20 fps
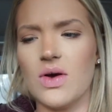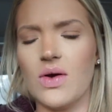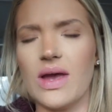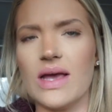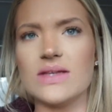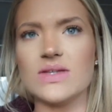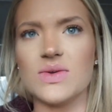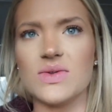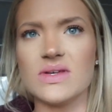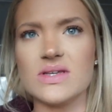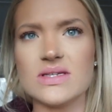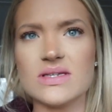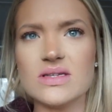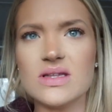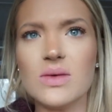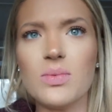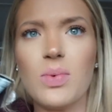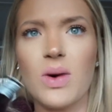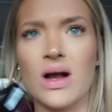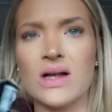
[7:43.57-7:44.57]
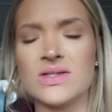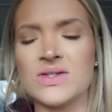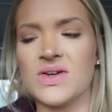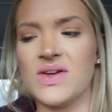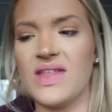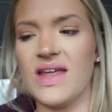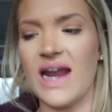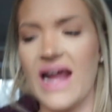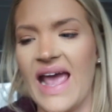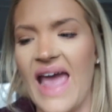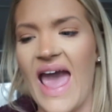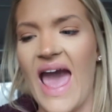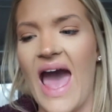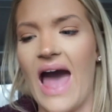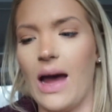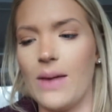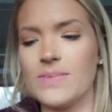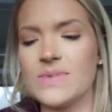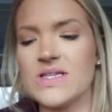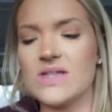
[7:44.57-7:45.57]
Okay, so this is the bronzer that I
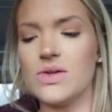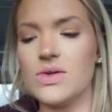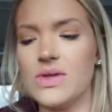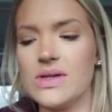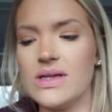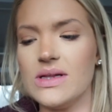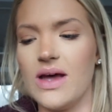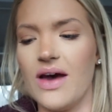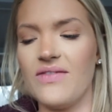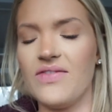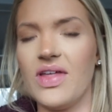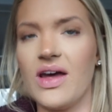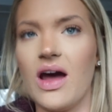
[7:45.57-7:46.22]
absolutely love.